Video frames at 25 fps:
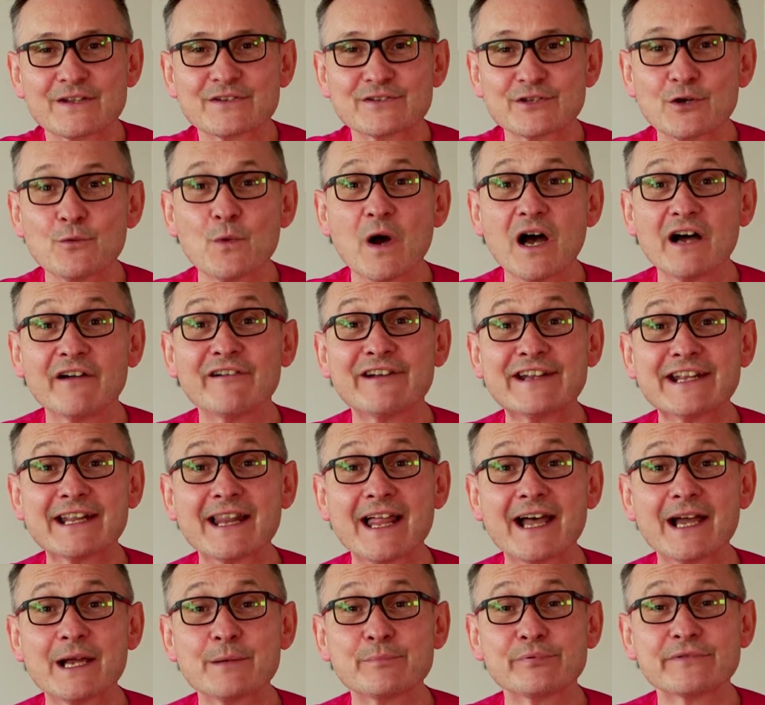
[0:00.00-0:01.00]
So what are
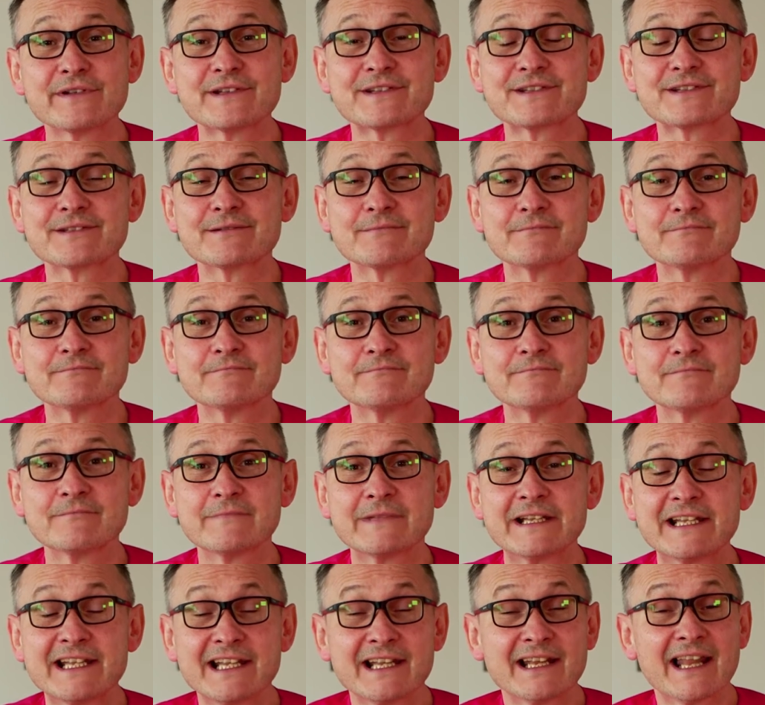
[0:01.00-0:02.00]
e-libraries?
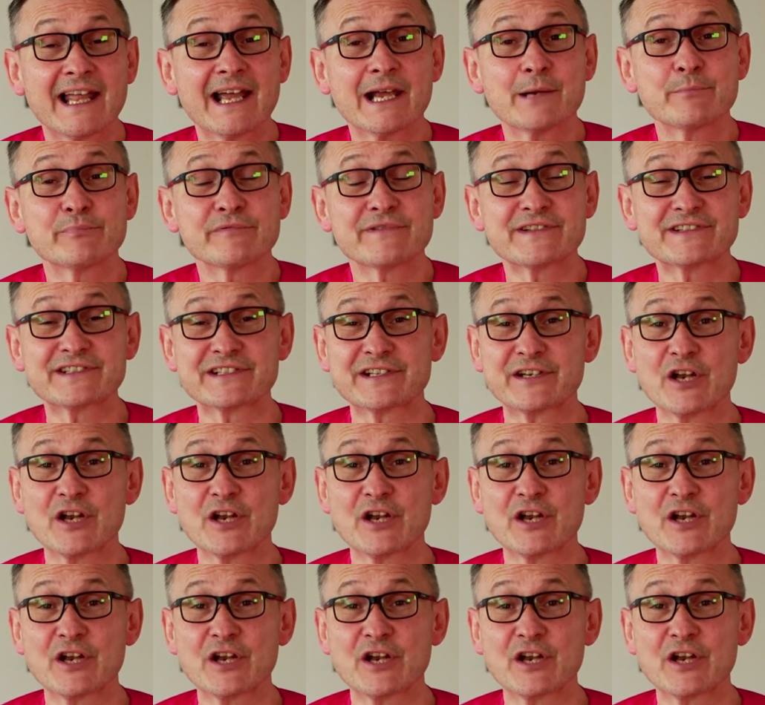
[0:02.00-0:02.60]
E-libraries